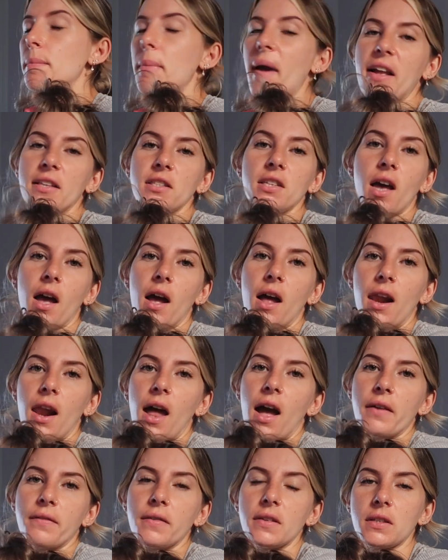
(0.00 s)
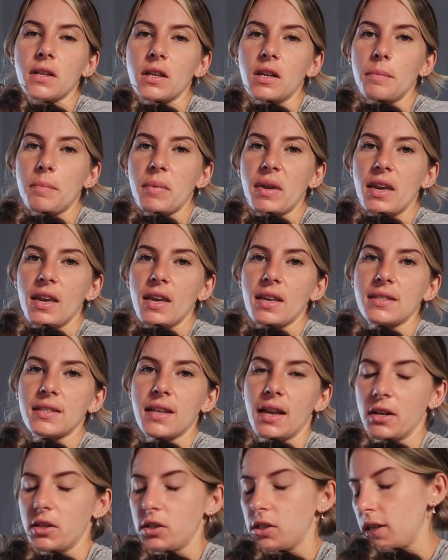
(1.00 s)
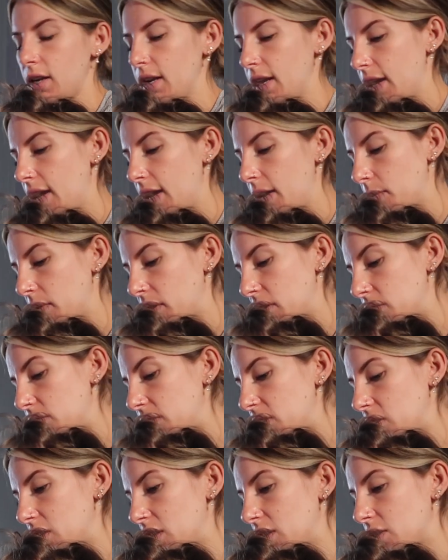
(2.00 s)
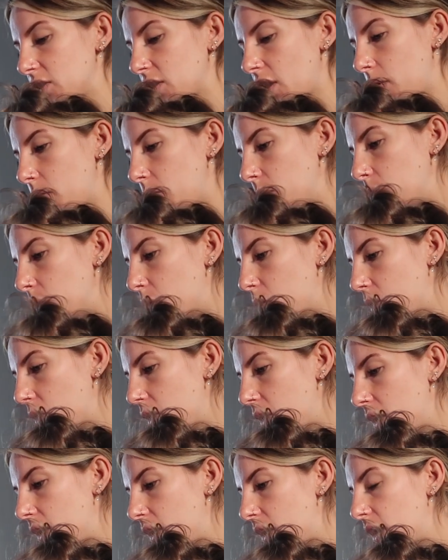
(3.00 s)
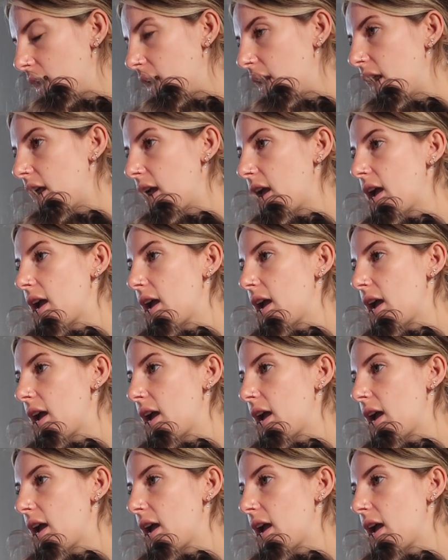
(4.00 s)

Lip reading: the better her life is going to be, essentially, because vision is so important,